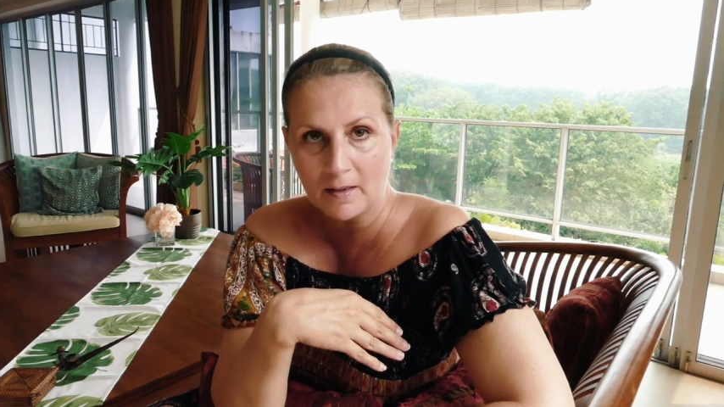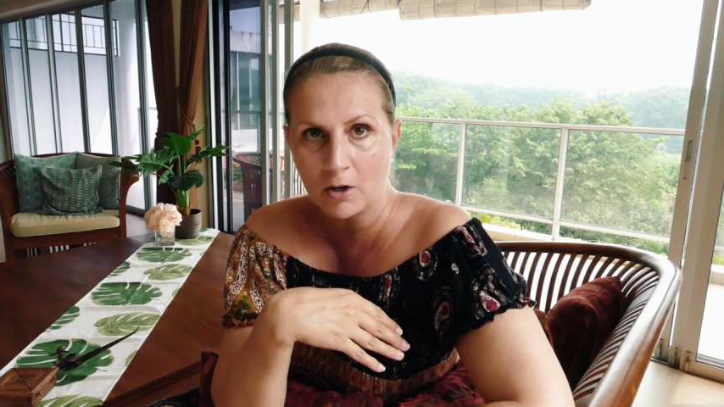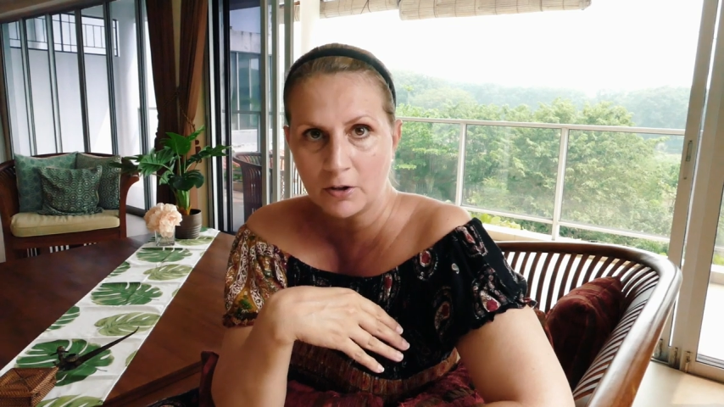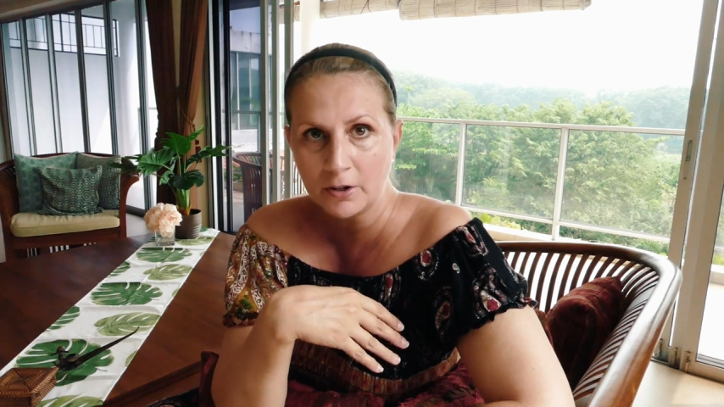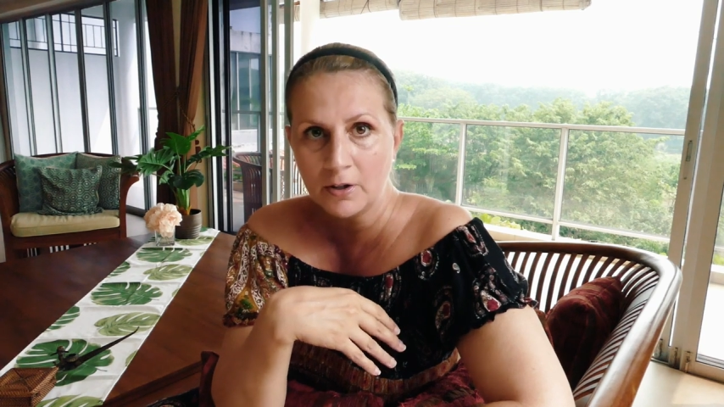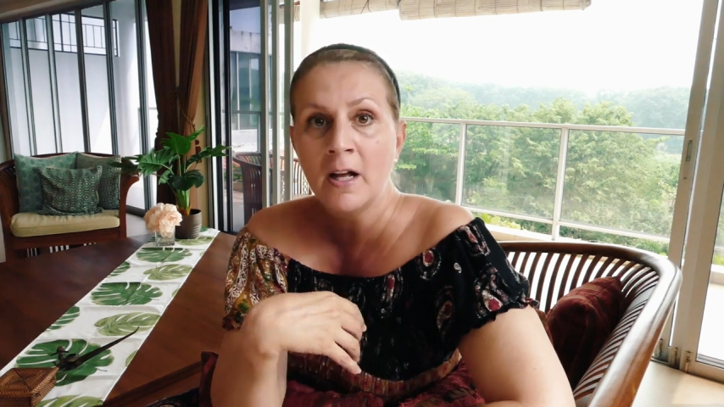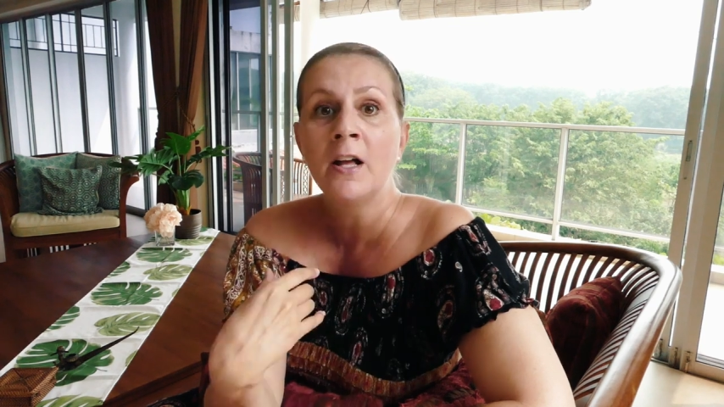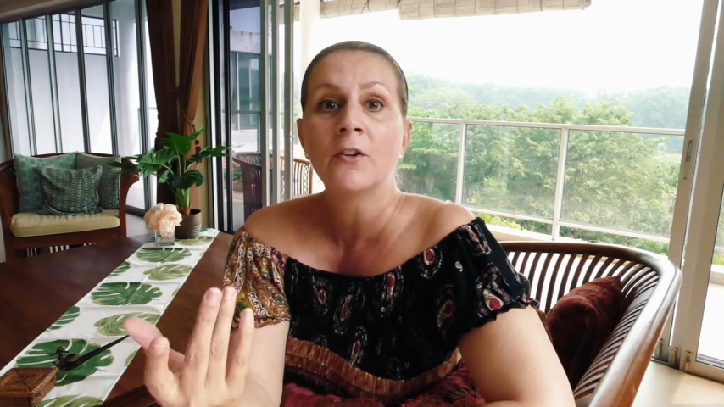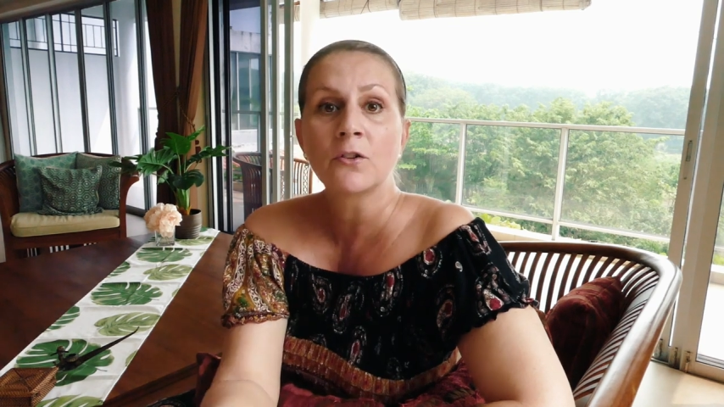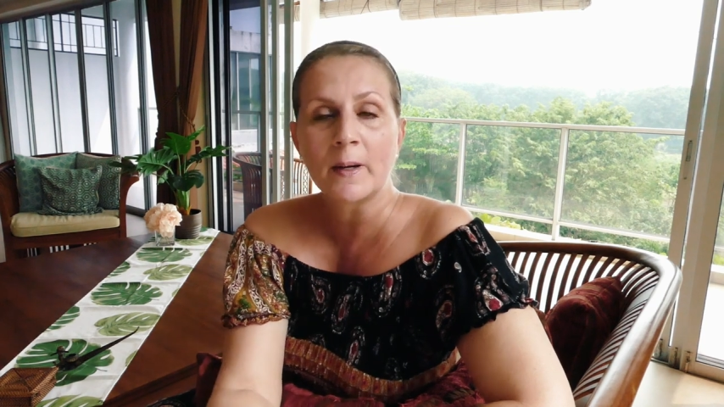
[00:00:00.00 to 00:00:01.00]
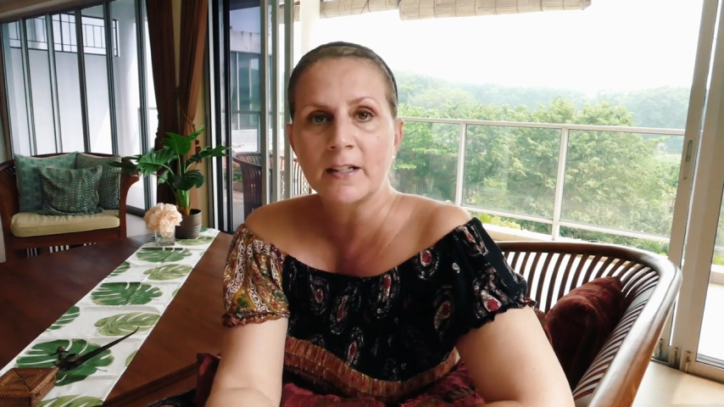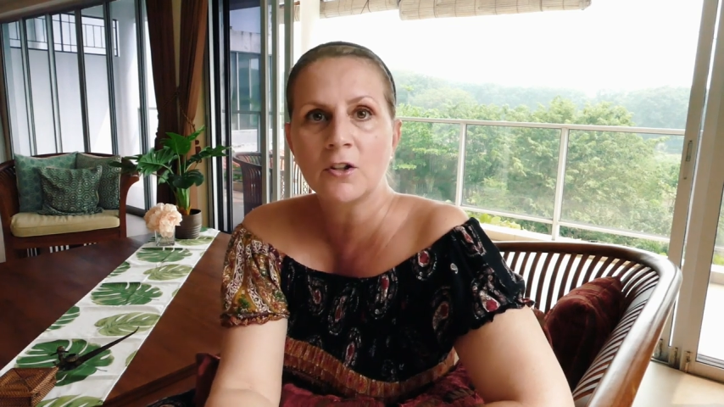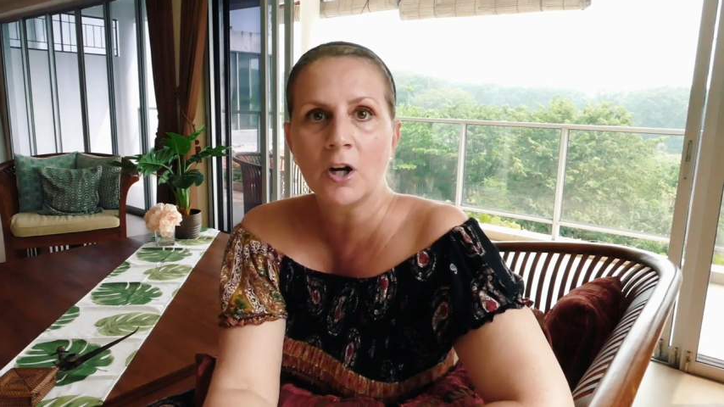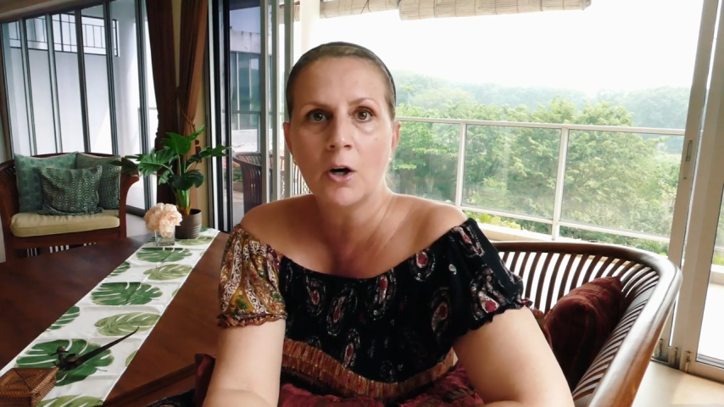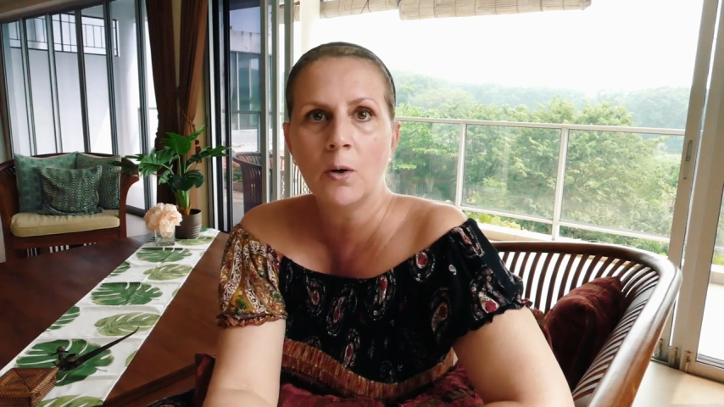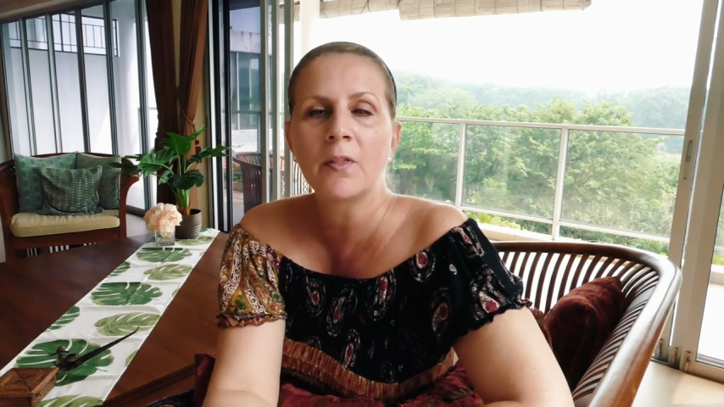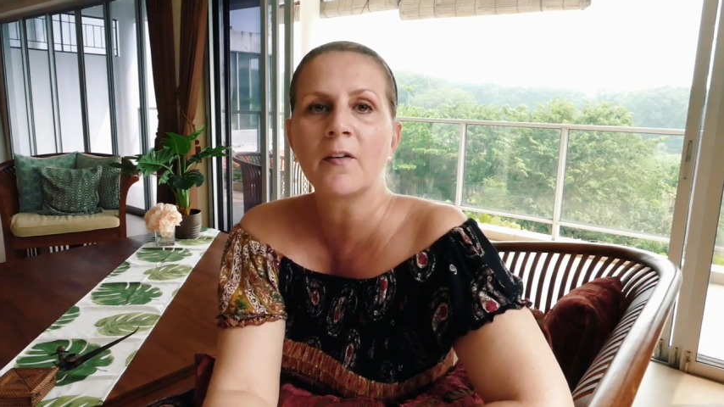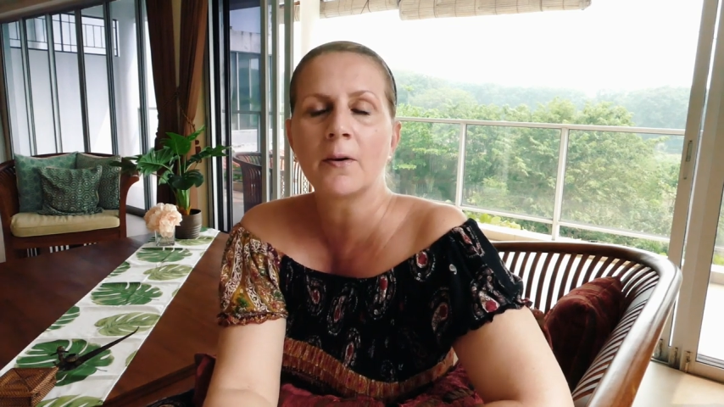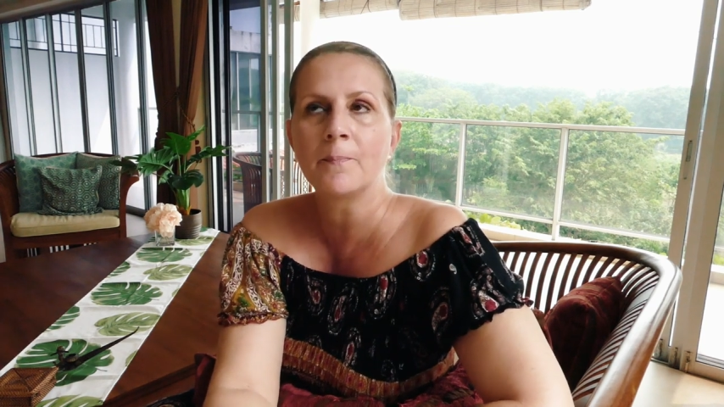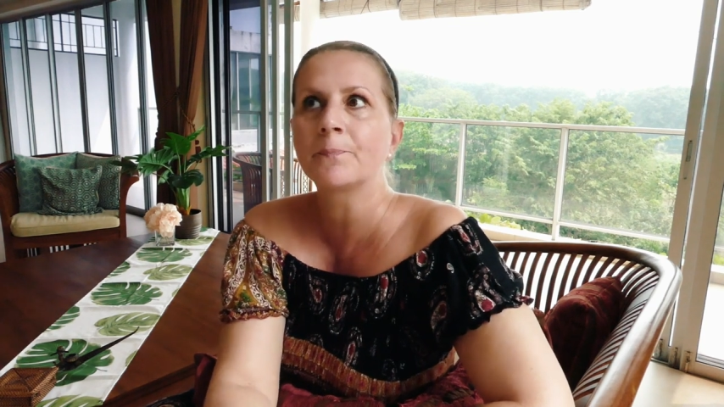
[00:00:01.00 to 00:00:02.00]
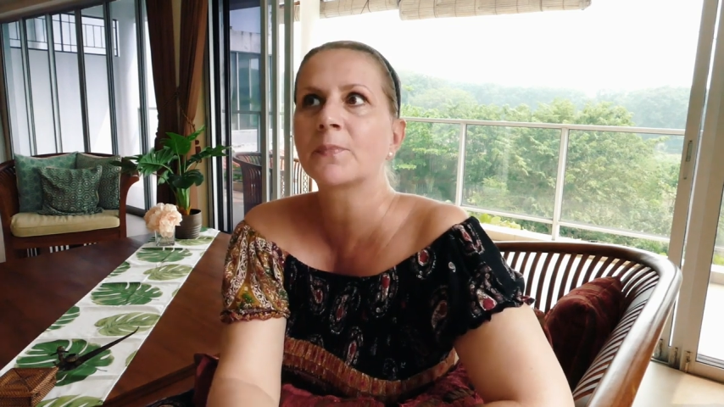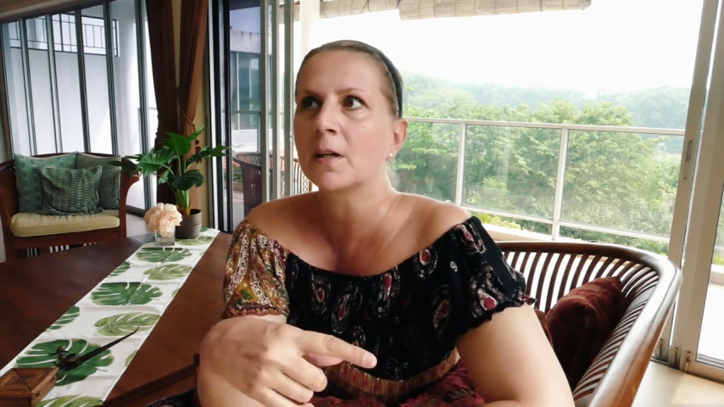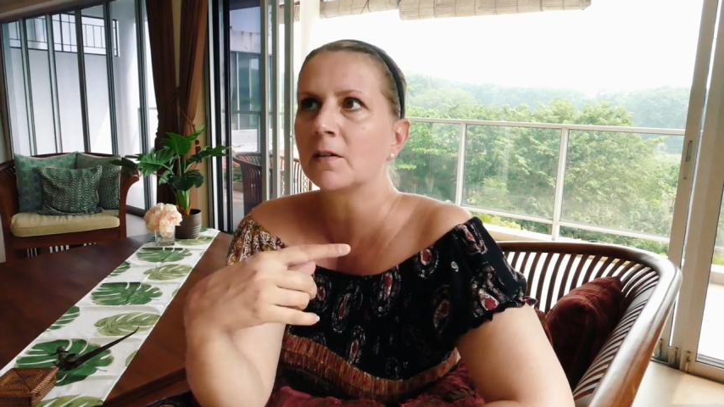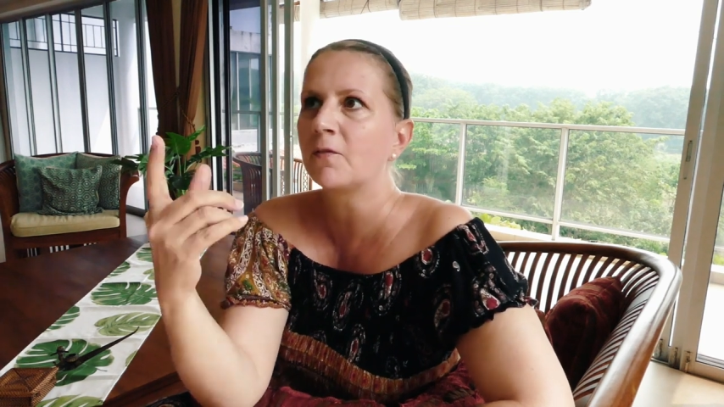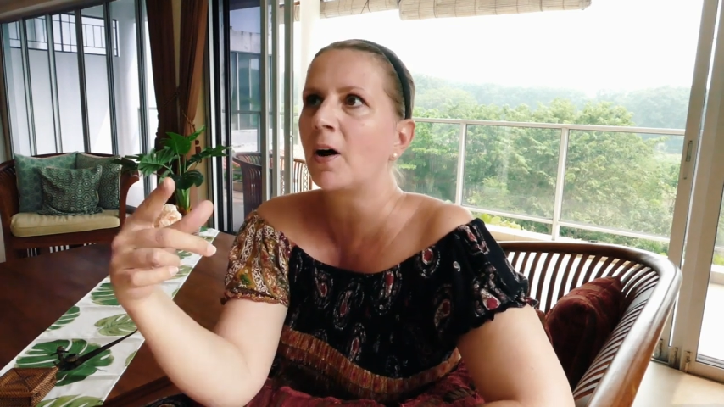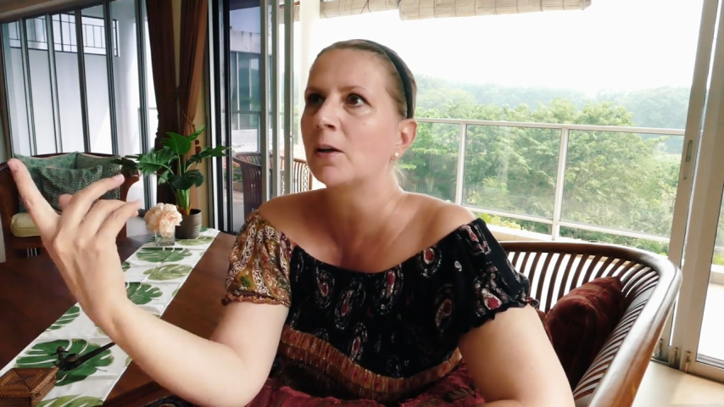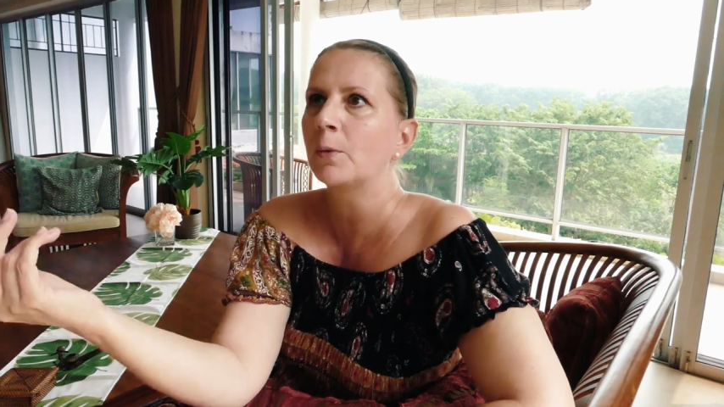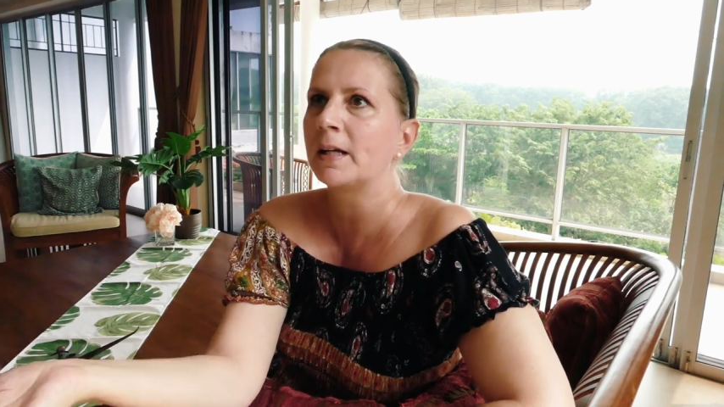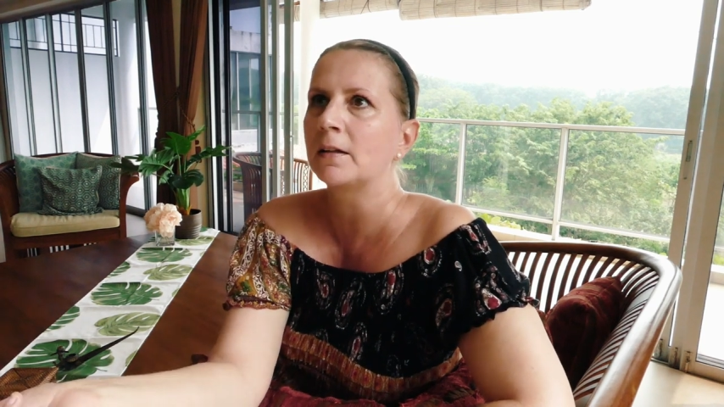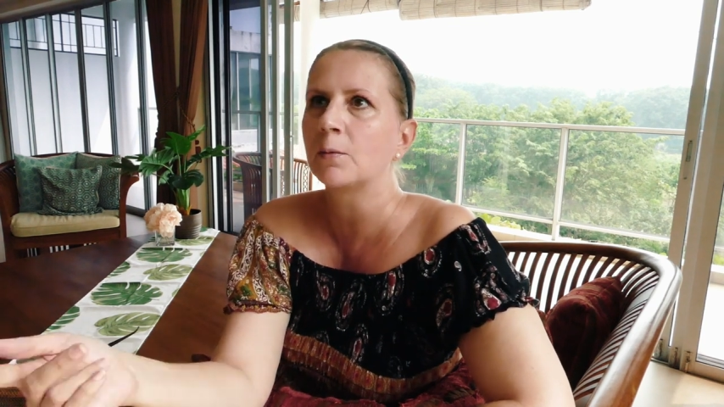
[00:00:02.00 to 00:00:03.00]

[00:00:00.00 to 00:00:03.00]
longer so I could go the following,